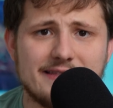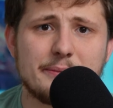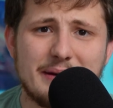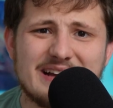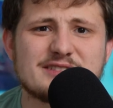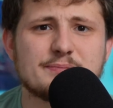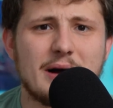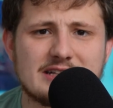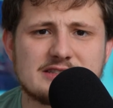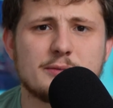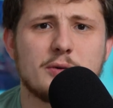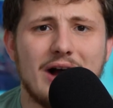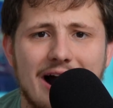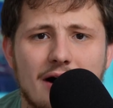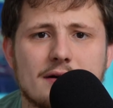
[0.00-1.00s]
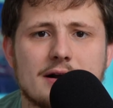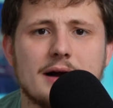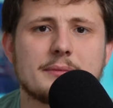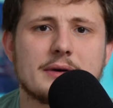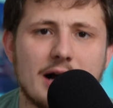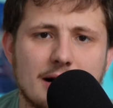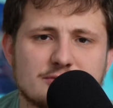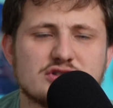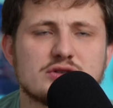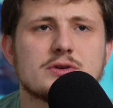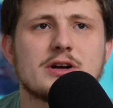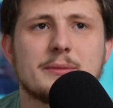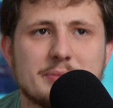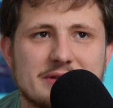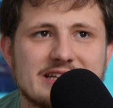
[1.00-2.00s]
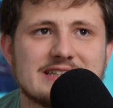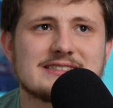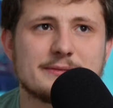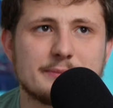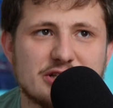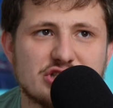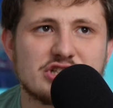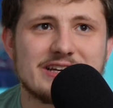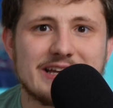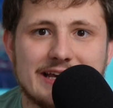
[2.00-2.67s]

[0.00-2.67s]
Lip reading: the best possible outcome comes through complete submission to